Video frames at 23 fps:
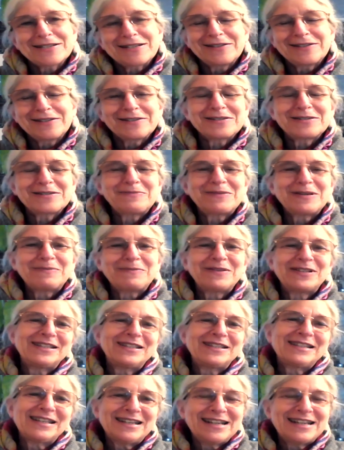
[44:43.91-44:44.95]
all those people
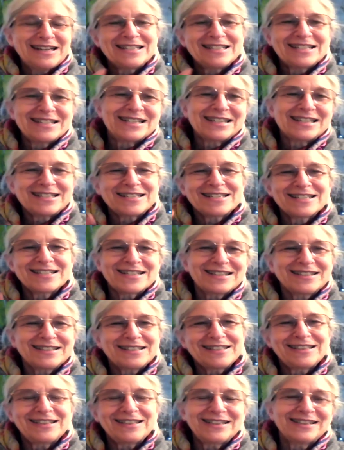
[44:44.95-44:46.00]
that the United States is a
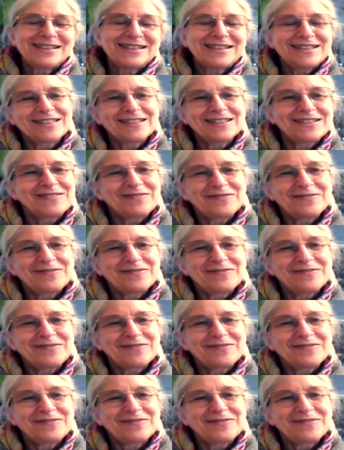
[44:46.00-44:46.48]
little,